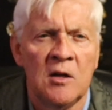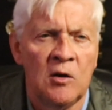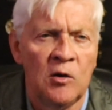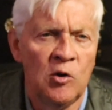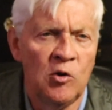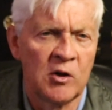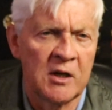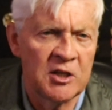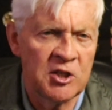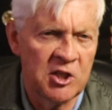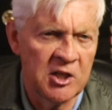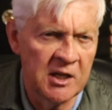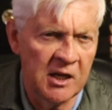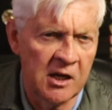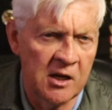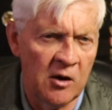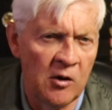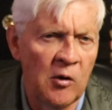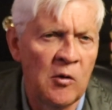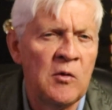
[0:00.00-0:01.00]

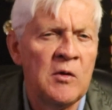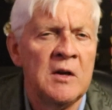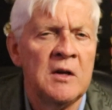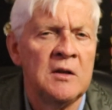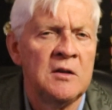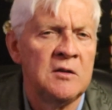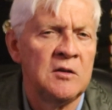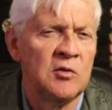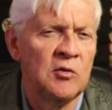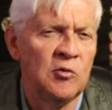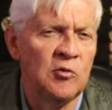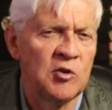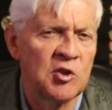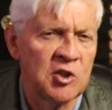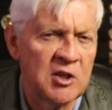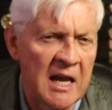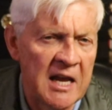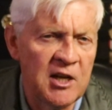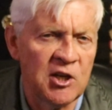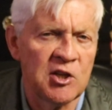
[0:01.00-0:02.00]
Lukashenko to
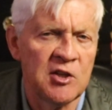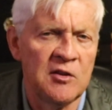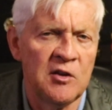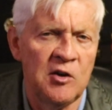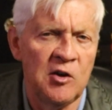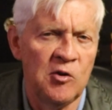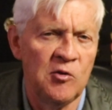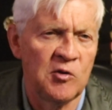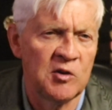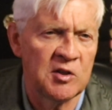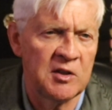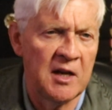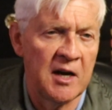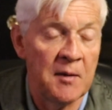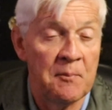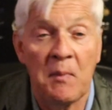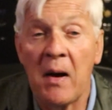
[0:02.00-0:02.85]
station the nukes there,